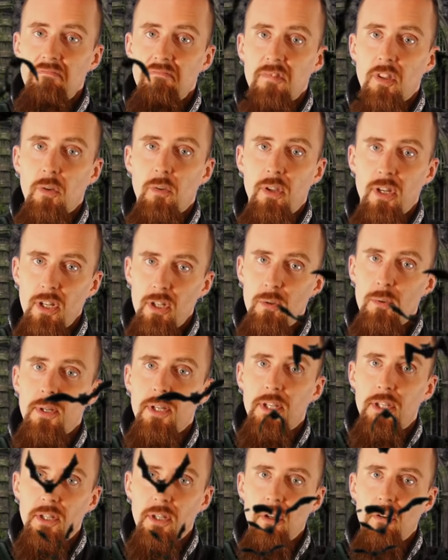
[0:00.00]
Well, there
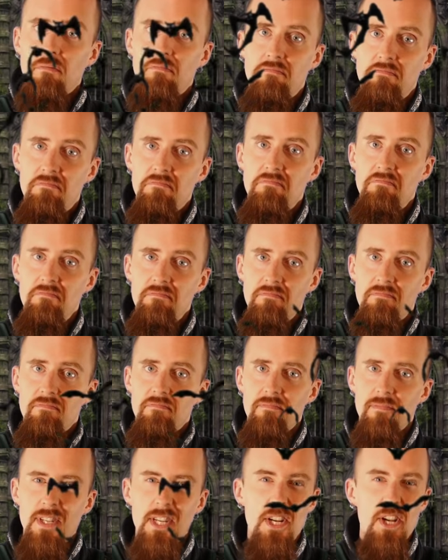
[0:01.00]
we go.
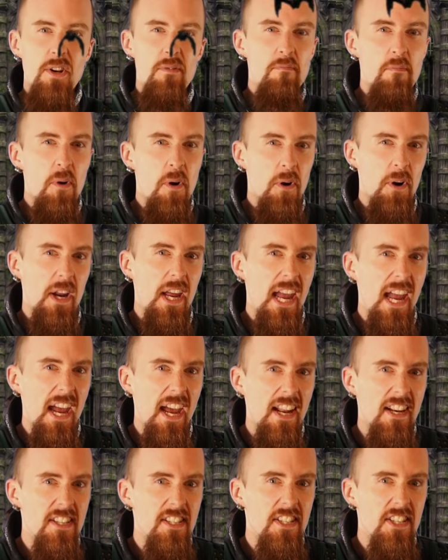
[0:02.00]
Needed more
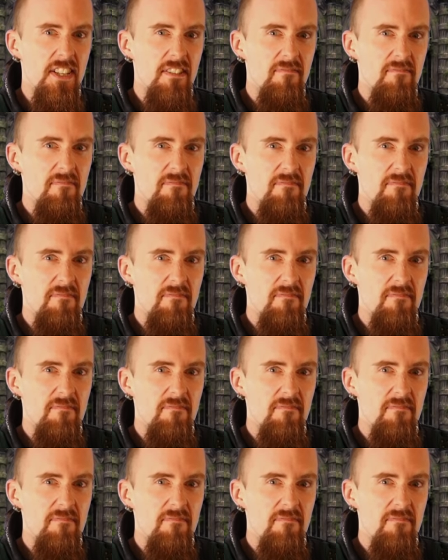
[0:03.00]
edge.